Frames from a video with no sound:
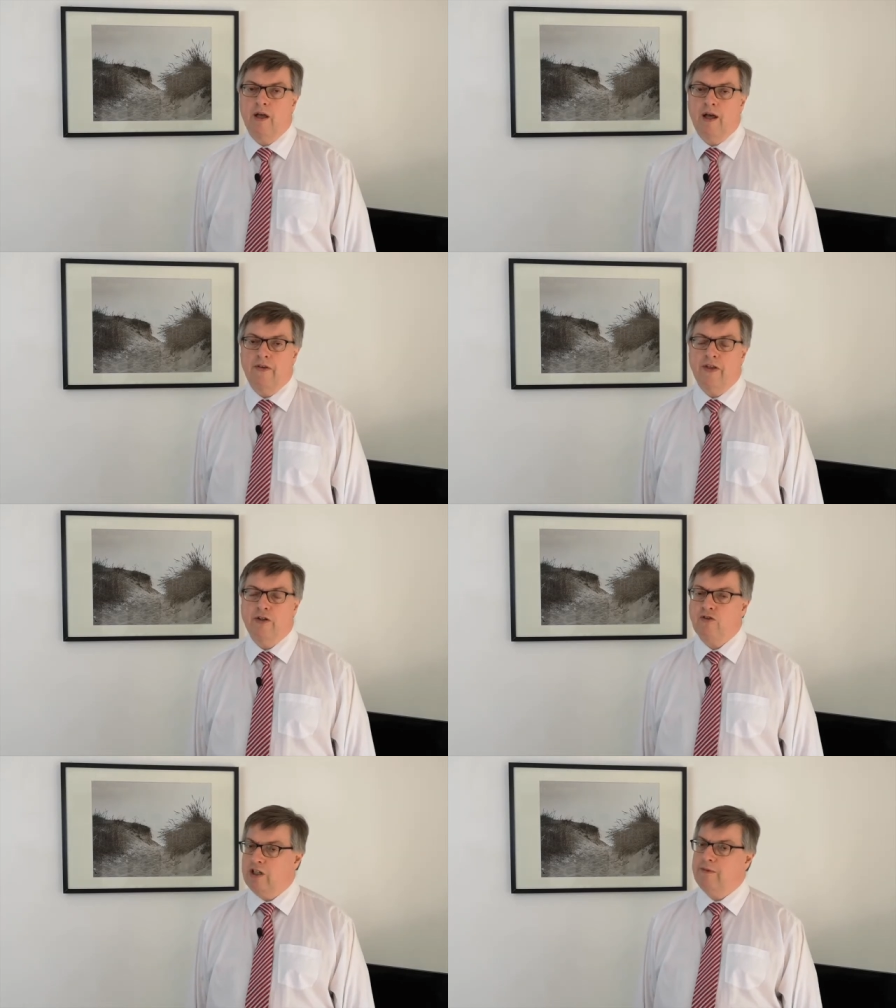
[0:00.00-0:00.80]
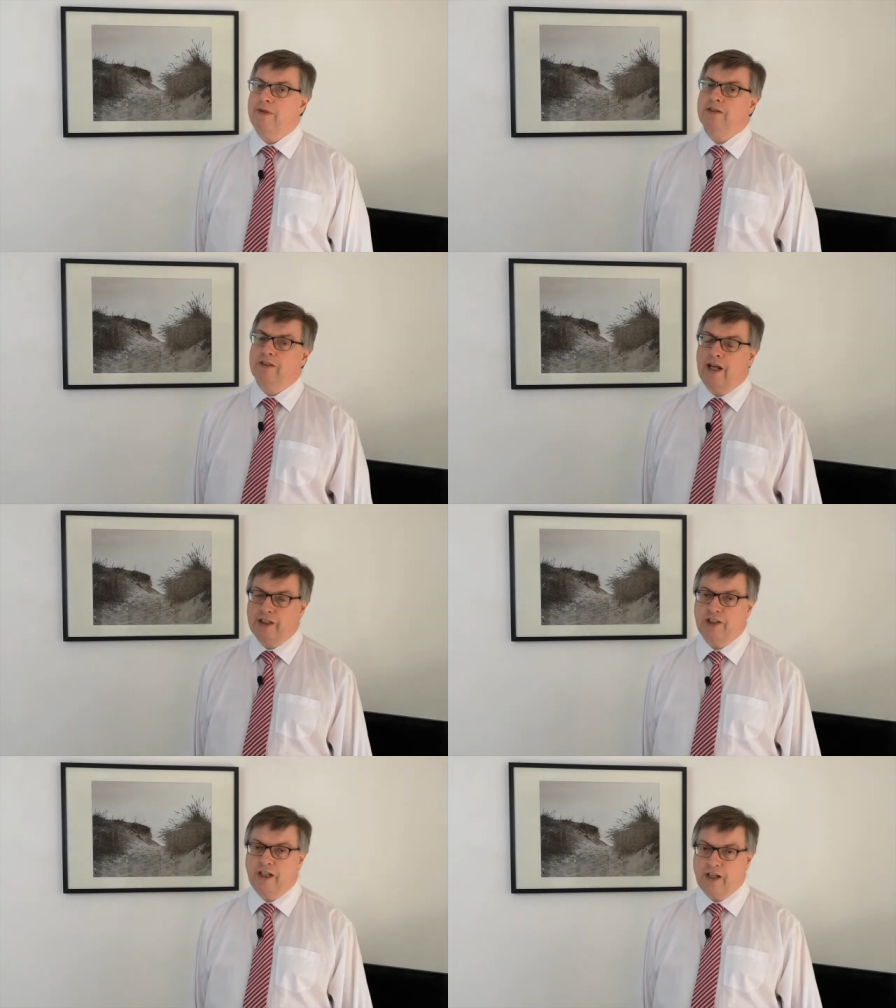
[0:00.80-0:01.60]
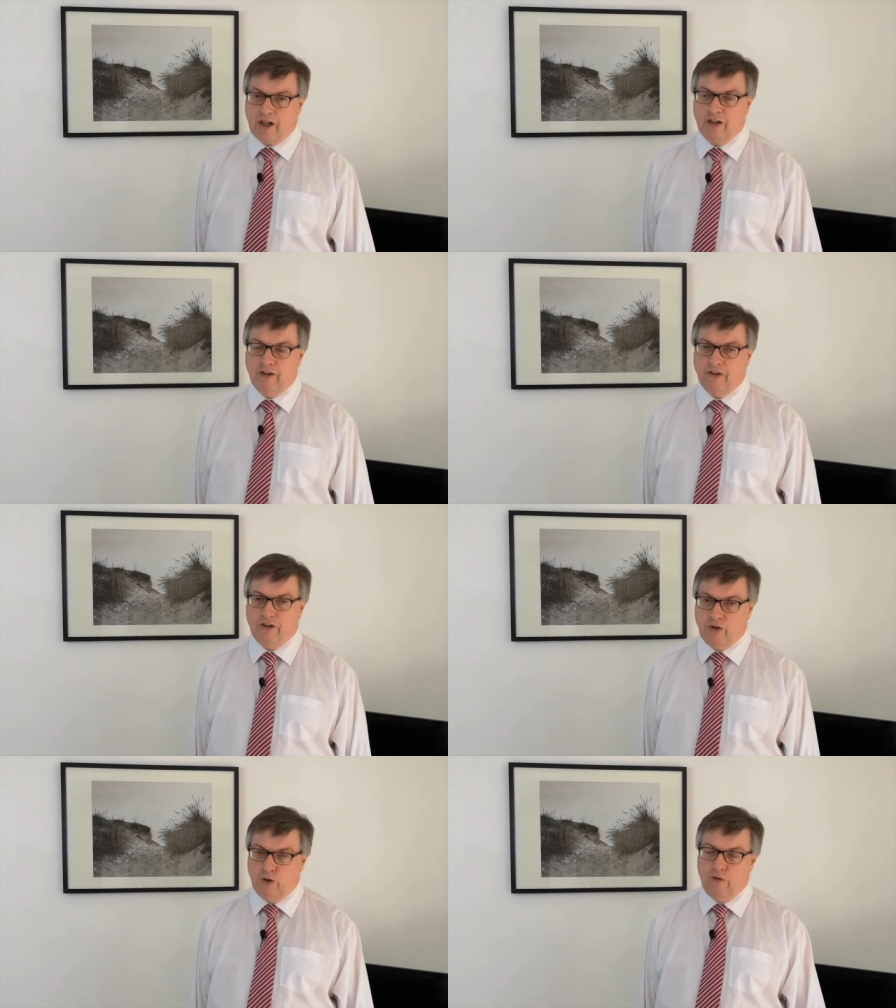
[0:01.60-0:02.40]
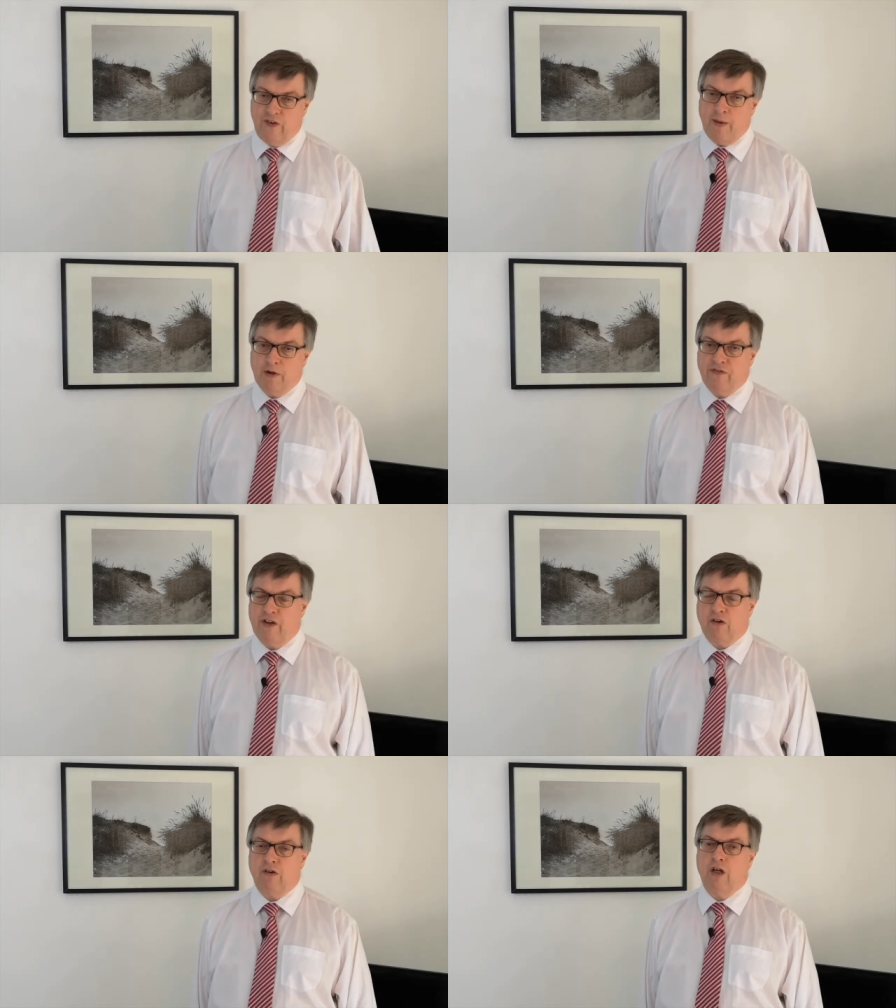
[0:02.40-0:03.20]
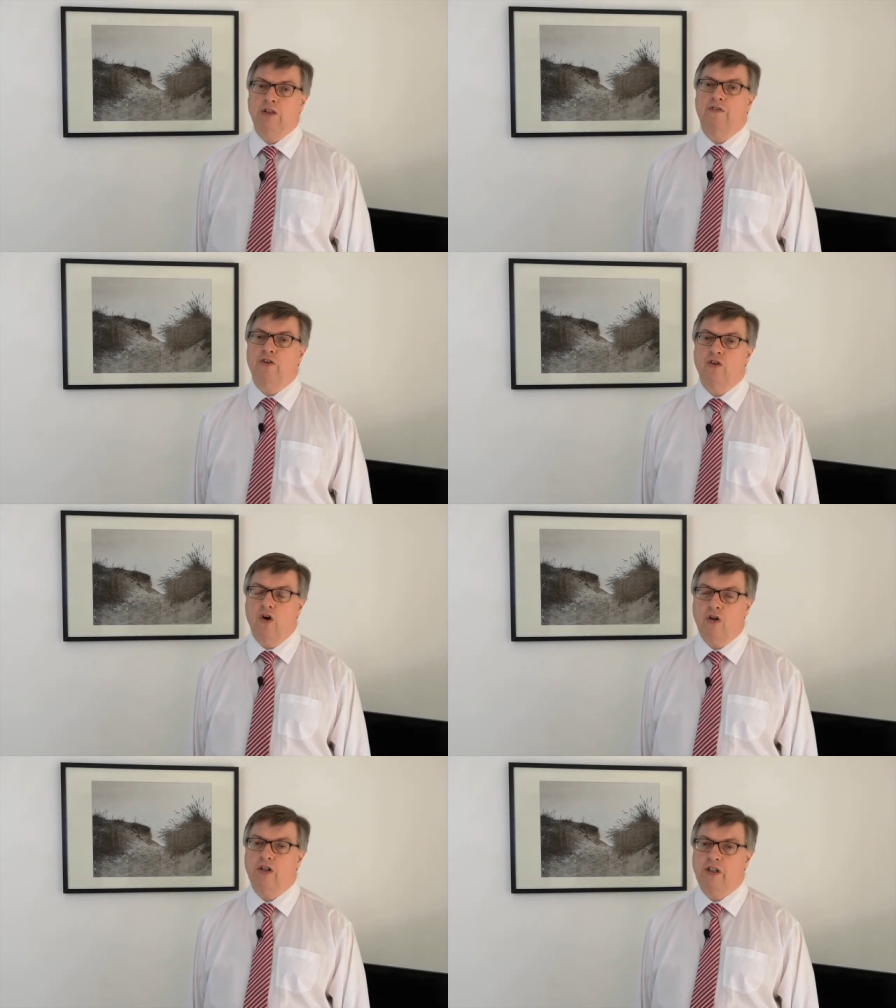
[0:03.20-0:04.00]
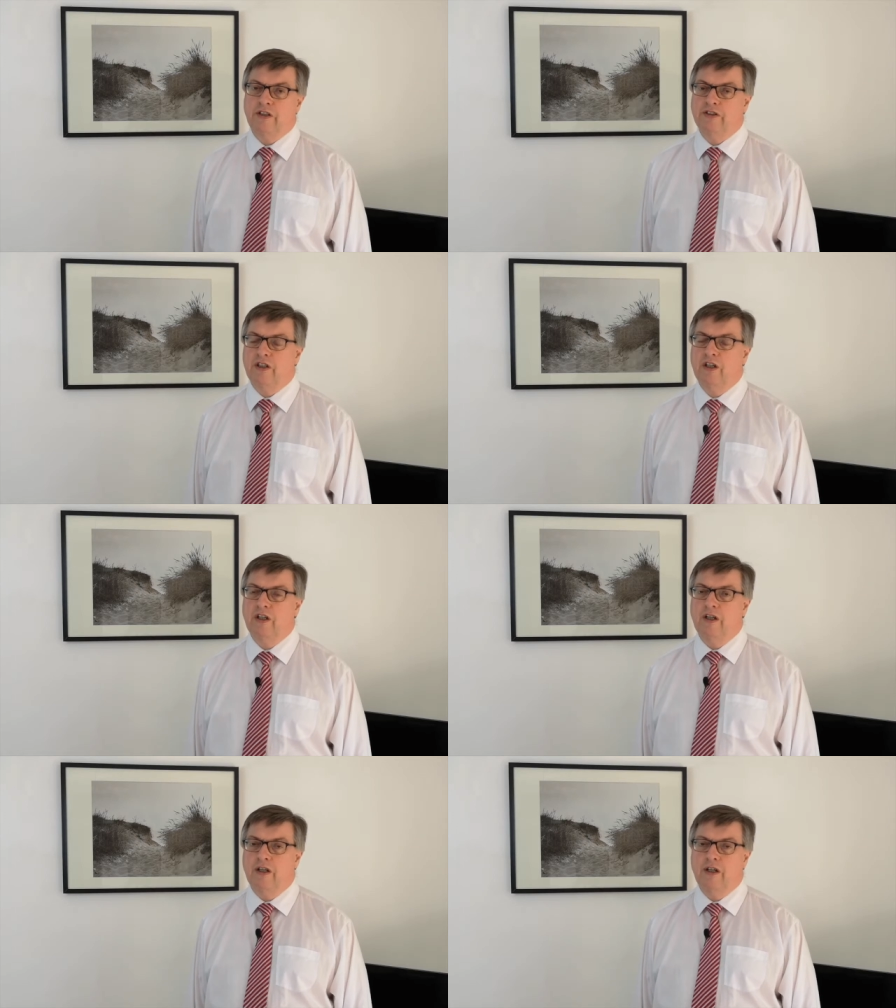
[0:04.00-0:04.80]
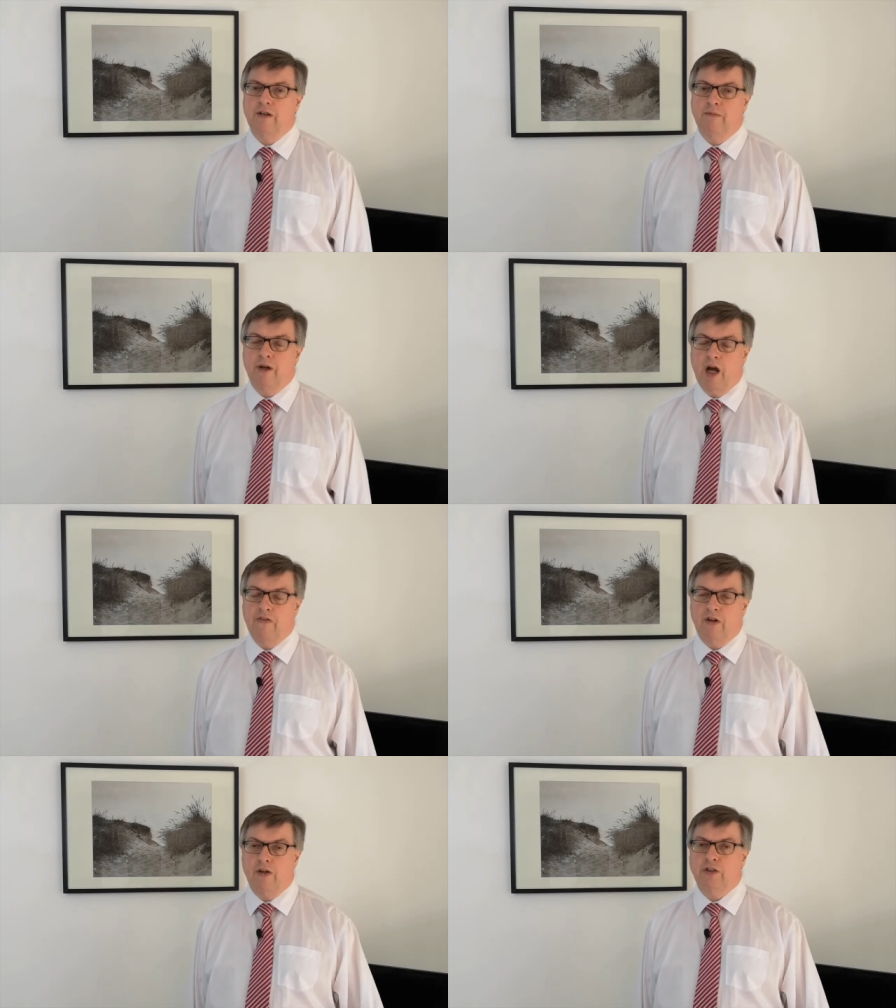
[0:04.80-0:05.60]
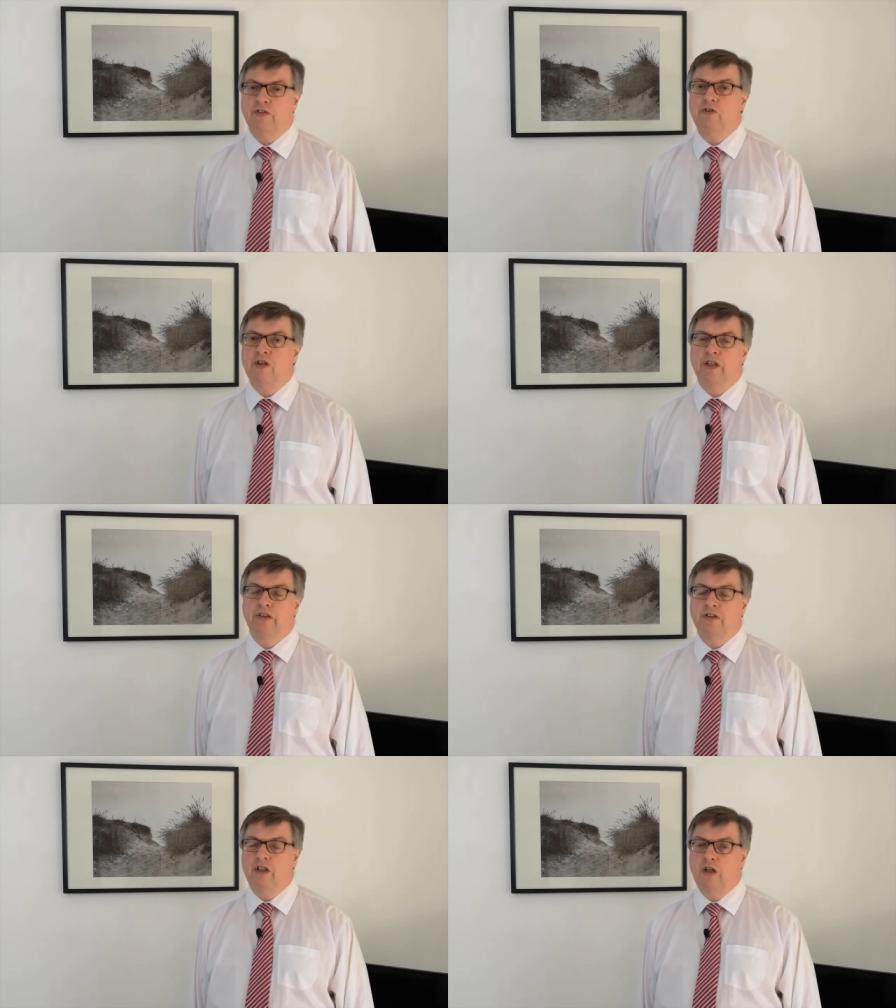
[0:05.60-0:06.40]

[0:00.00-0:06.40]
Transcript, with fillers: And their dream doesn't actually include your family photographs of your holidays um, over the last few years.